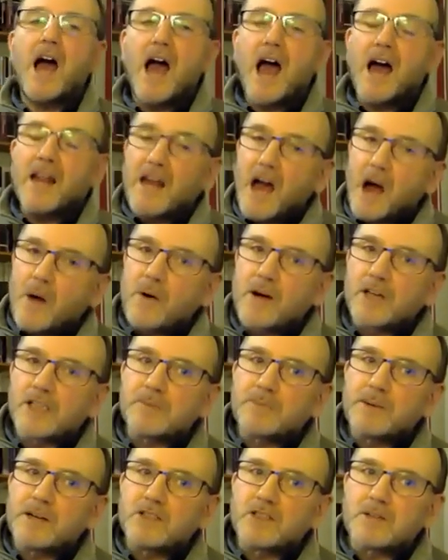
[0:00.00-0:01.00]
and how I
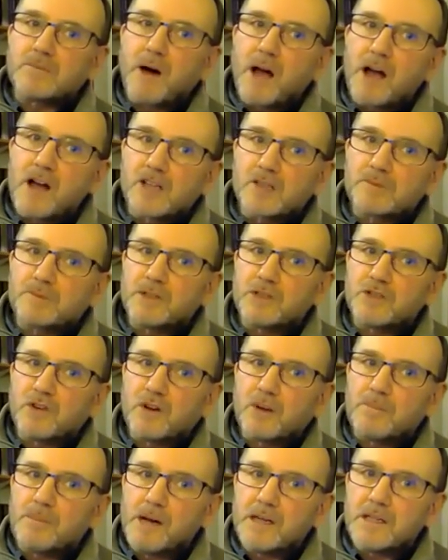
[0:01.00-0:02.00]
speak to my husband
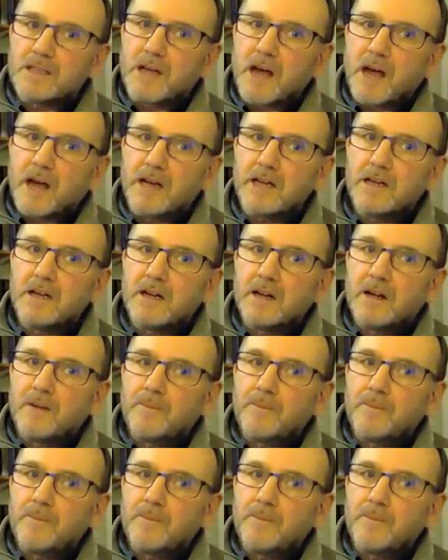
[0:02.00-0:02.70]
on a Monday,